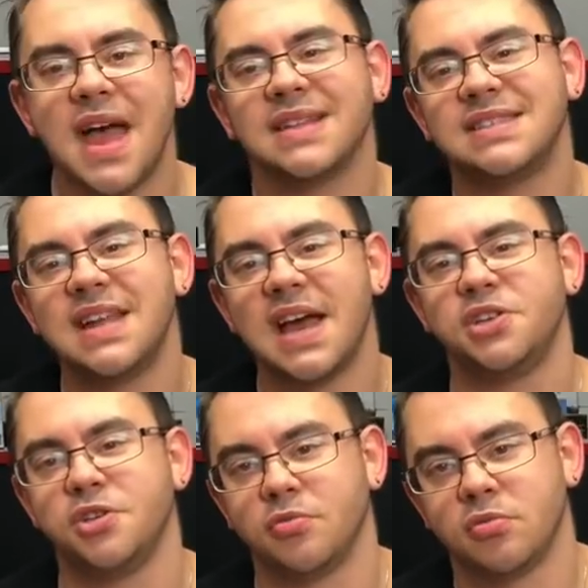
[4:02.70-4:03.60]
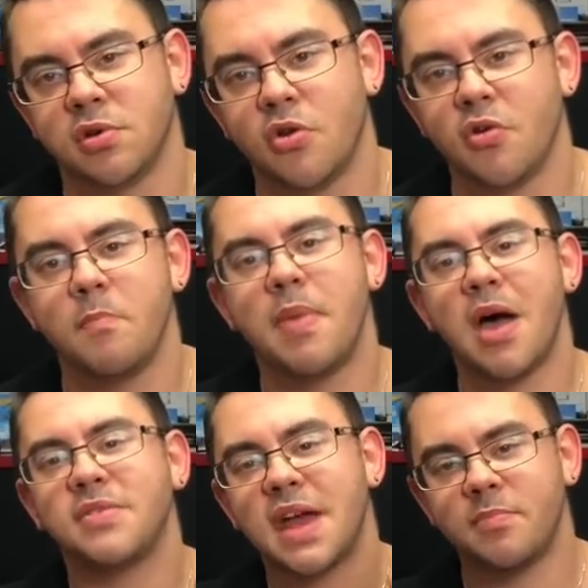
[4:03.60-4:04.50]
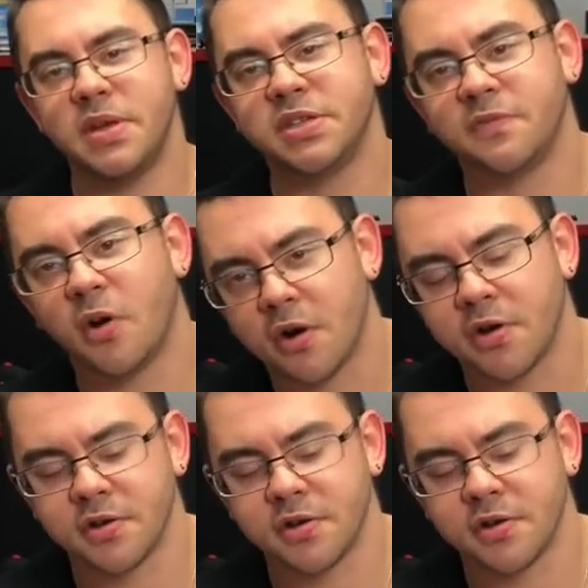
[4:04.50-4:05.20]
that statue or about that piece of art.